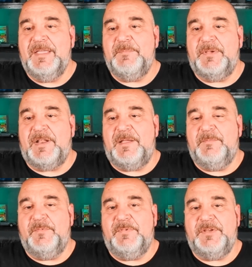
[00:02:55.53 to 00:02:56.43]
But
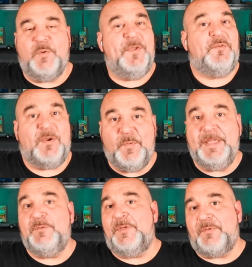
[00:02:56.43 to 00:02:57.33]
whether I
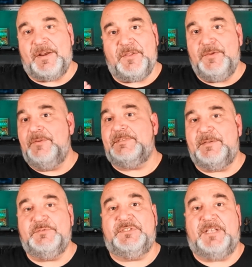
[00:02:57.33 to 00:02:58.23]
win, whether I lose,
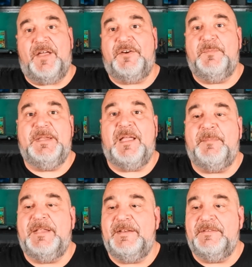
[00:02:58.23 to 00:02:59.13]
it was just an honor to be
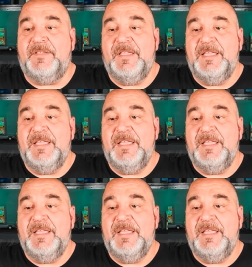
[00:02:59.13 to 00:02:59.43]
nominated.